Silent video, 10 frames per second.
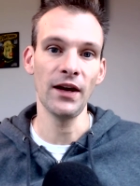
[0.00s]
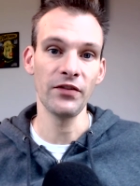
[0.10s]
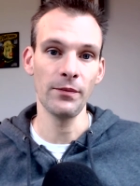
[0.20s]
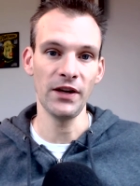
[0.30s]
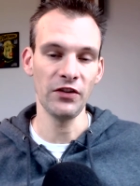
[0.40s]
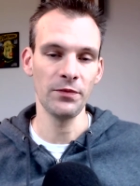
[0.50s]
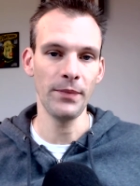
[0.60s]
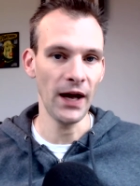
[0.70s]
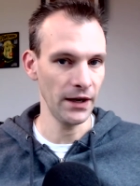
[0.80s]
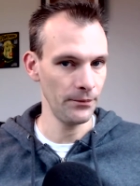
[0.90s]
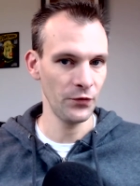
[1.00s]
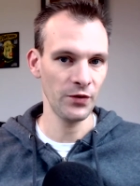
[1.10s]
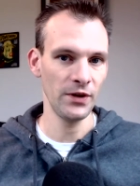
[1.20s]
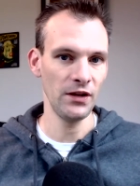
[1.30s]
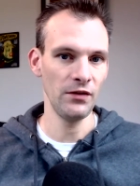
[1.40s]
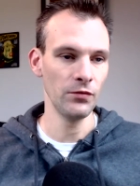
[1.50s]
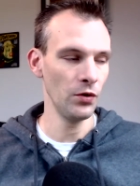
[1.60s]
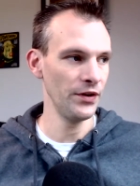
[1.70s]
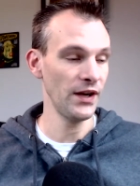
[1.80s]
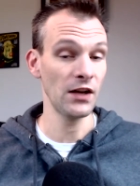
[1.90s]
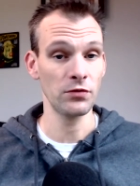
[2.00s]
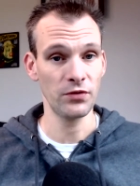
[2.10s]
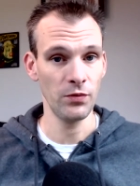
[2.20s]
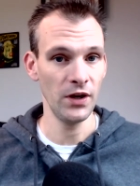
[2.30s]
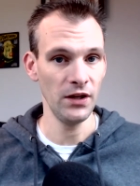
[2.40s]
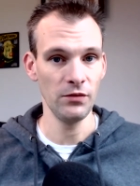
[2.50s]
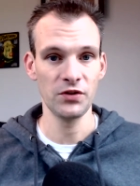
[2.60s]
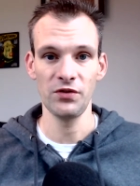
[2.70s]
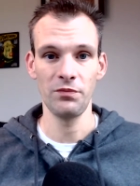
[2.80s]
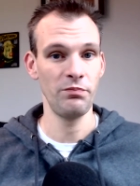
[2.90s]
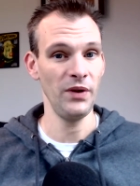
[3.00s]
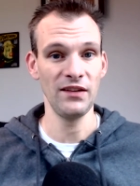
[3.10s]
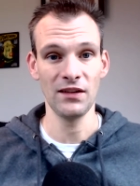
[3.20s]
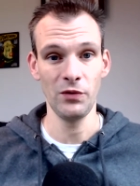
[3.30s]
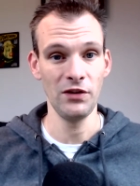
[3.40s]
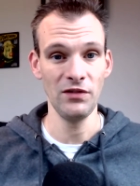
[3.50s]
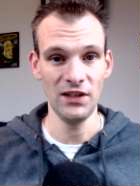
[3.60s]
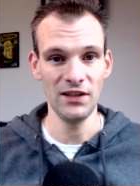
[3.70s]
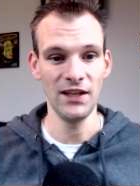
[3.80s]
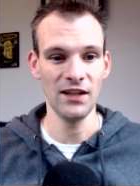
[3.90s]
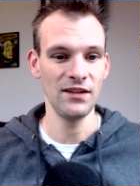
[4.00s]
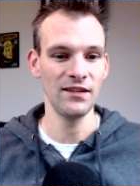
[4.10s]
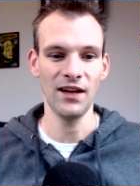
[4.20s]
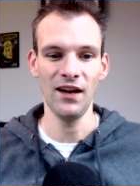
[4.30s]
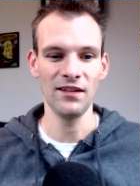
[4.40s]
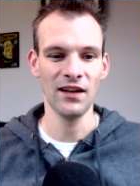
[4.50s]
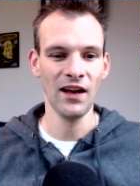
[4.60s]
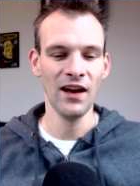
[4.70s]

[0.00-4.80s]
have somebody spot him. Somebody rolled a natural 20, which is basically what you need to get these guys.